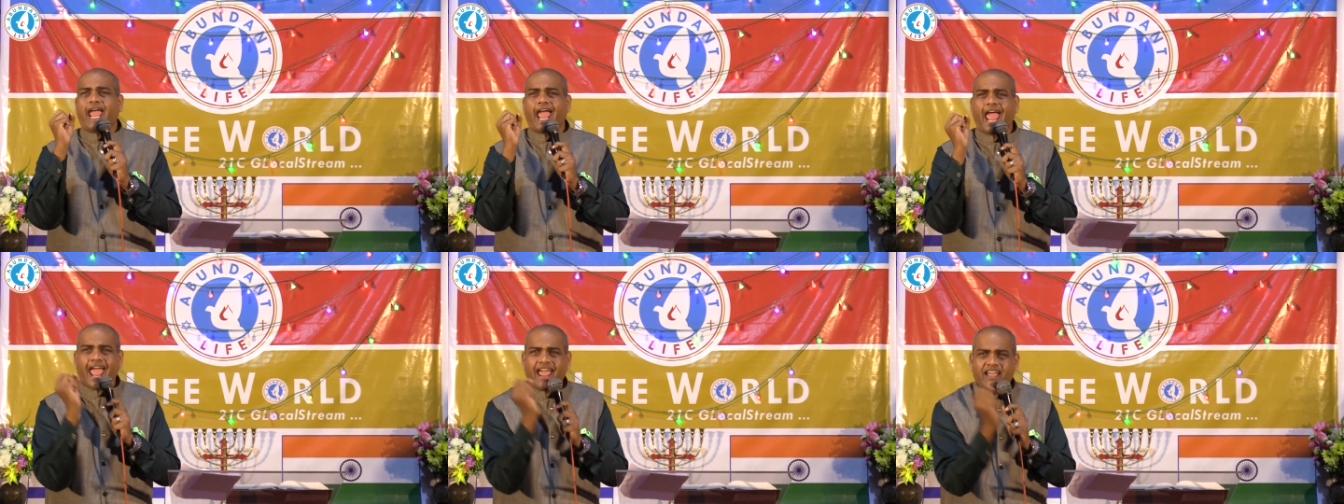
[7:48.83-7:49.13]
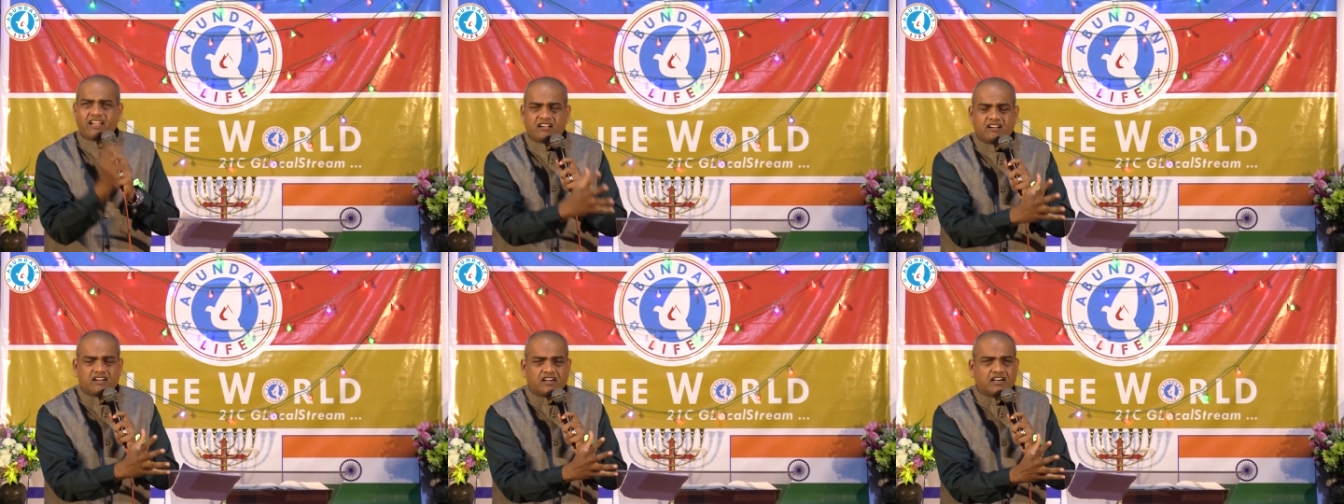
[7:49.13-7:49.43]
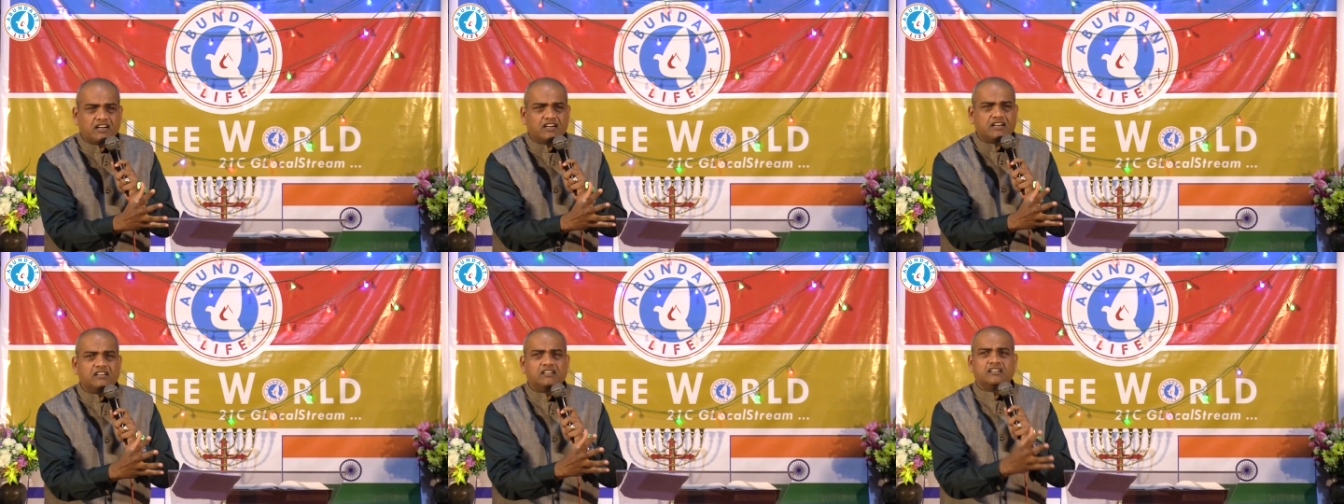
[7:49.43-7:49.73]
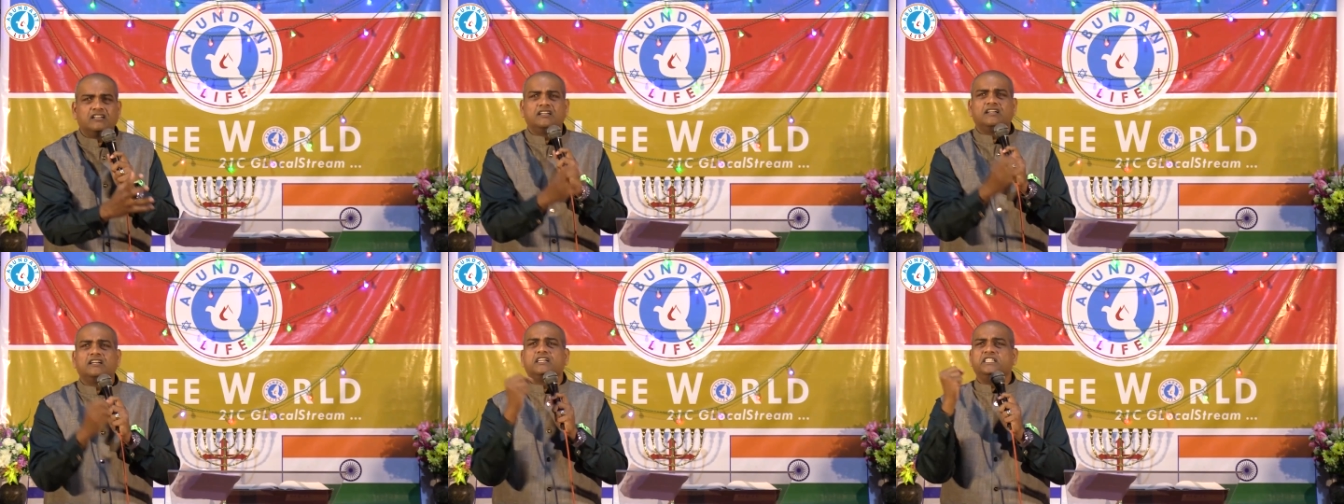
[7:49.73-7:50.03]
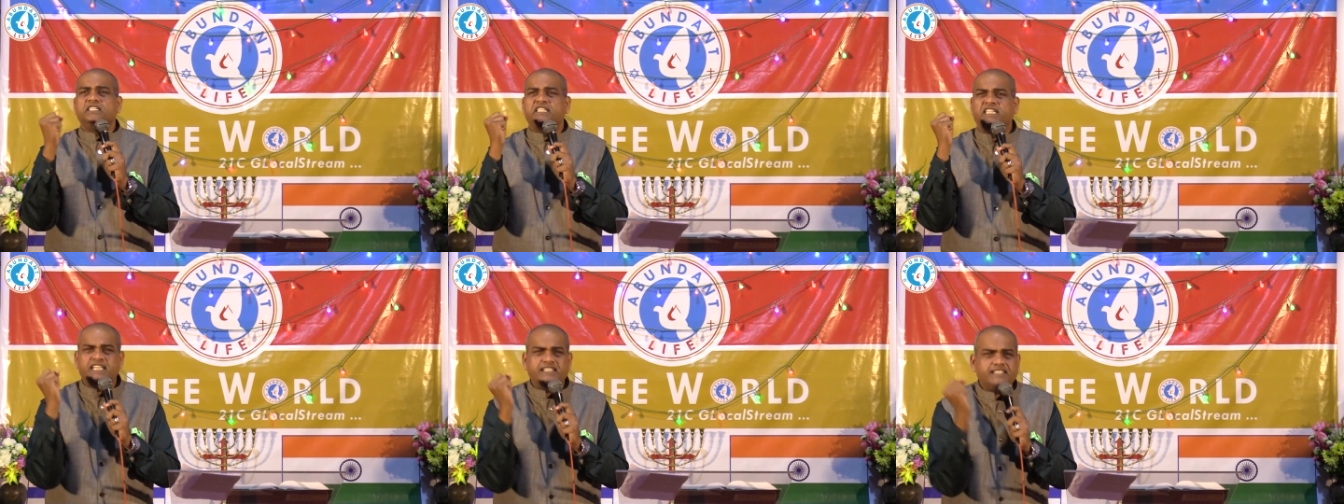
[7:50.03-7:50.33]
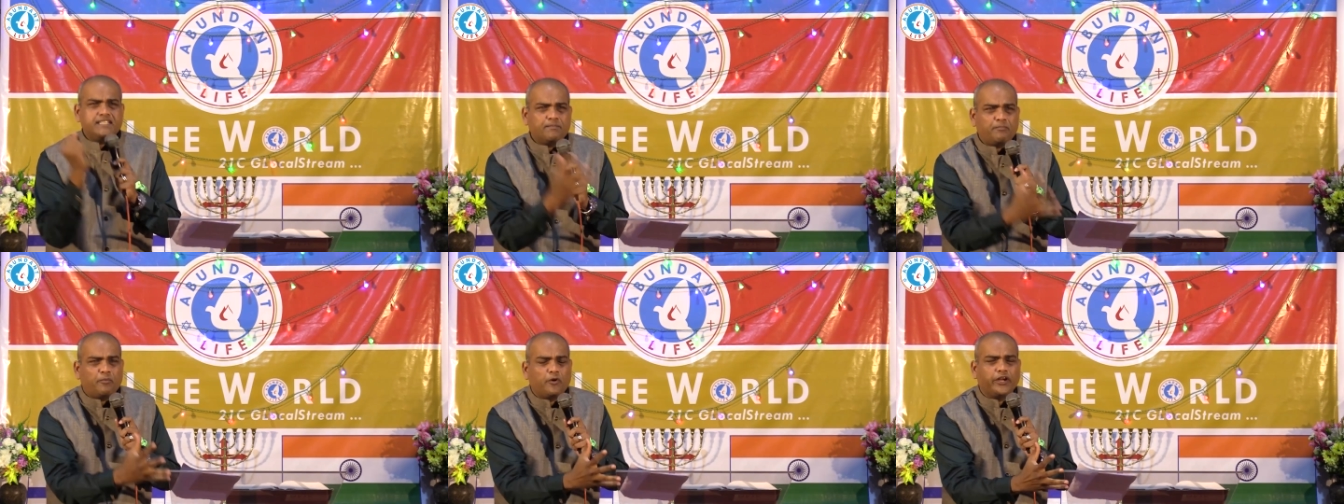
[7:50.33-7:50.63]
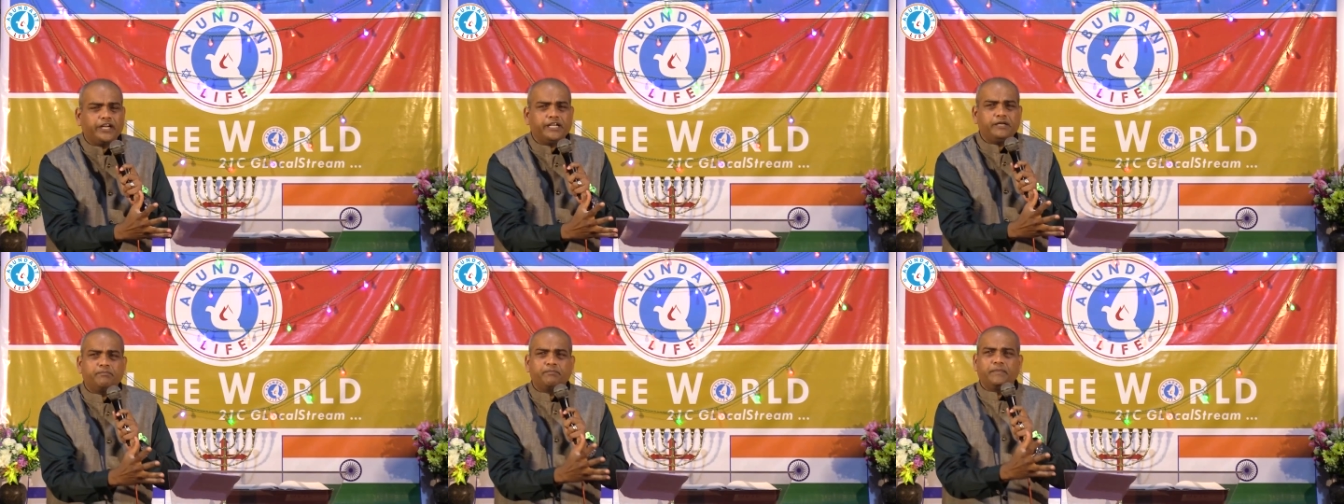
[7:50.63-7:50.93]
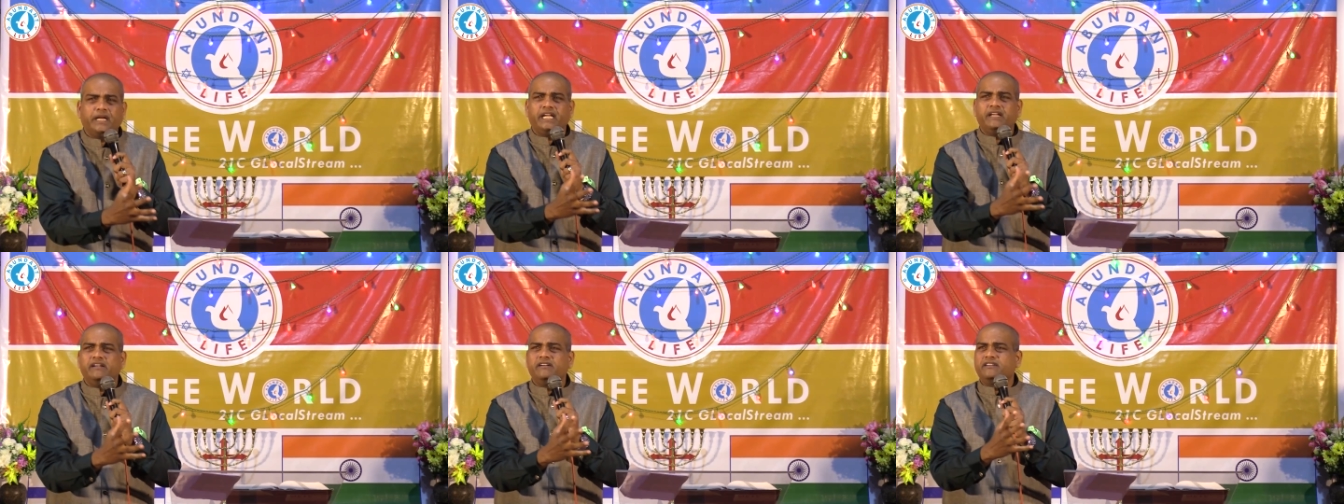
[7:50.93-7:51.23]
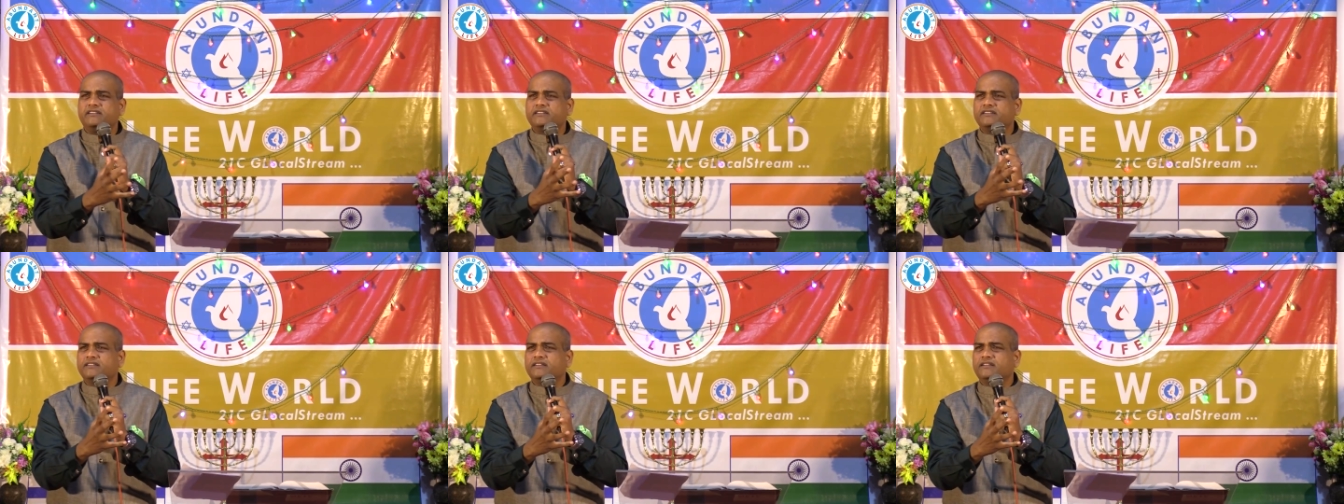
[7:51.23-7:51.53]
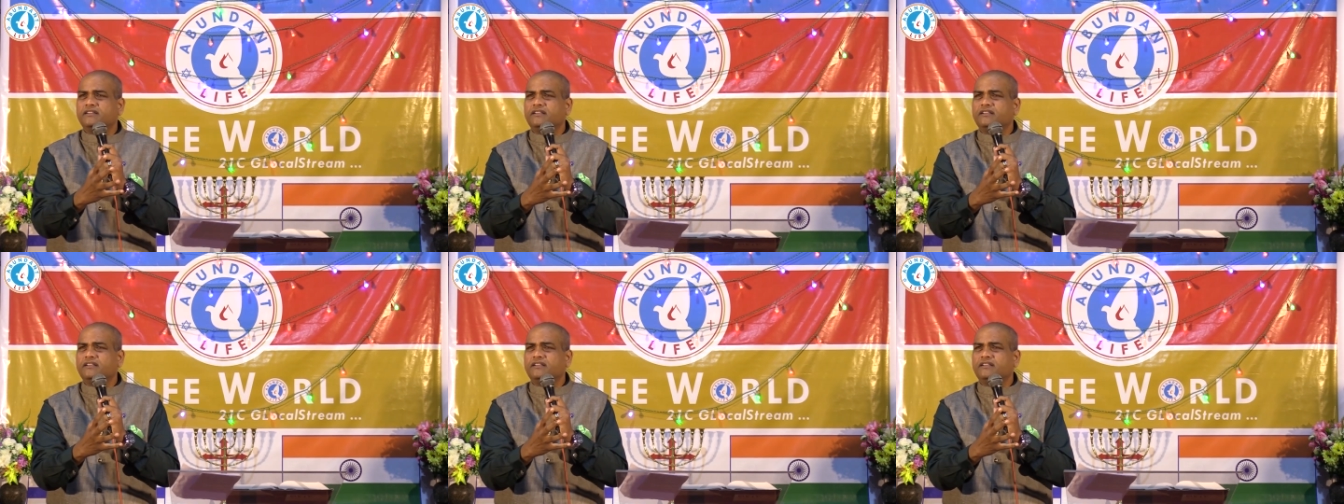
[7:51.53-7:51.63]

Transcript: anger, disappointment.